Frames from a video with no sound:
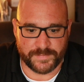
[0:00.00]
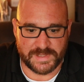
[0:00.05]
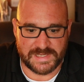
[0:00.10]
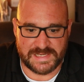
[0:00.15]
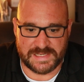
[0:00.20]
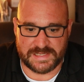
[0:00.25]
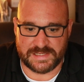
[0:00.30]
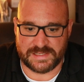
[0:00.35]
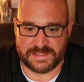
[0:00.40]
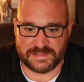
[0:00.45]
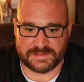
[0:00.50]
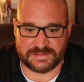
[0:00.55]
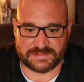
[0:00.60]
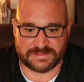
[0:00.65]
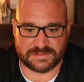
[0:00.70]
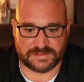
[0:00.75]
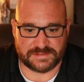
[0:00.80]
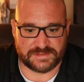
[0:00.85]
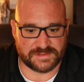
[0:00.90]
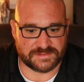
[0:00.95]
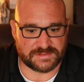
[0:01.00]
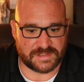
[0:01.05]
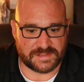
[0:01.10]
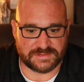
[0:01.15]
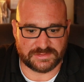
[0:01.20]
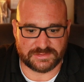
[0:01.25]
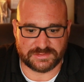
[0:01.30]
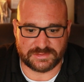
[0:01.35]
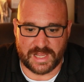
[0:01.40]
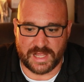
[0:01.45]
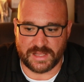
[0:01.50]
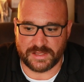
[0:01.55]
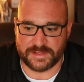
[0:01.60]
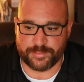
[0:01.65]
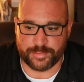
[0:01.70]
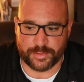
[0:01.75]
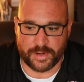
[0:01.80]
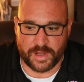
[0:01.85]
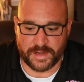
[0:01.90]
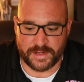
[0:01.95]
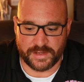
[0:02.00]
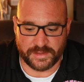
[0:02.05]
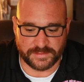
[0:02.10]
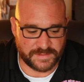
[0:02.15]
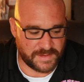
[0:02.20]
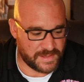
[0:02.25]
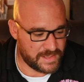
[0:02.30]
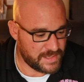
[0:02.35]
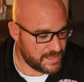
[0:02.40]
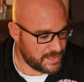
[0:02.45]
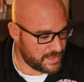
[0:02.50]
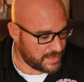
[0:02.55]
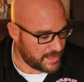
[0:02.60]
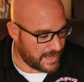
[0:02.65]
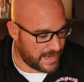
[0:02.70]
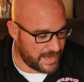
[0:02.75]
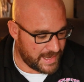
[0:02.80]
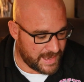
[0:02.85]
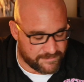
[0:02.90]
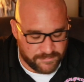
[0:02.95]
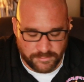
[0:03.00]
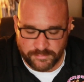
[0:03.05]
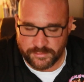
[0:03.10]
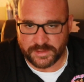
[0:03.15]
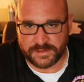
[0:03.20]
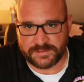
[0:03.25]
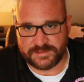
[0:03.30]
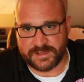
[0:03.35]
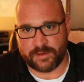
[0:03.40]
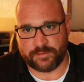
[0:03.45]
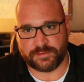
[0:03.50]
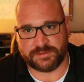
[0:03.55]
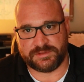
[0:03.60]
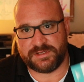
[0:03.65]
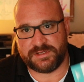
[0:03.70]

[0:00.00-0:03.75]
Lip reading: It is just a solid product. I haven't really dealt with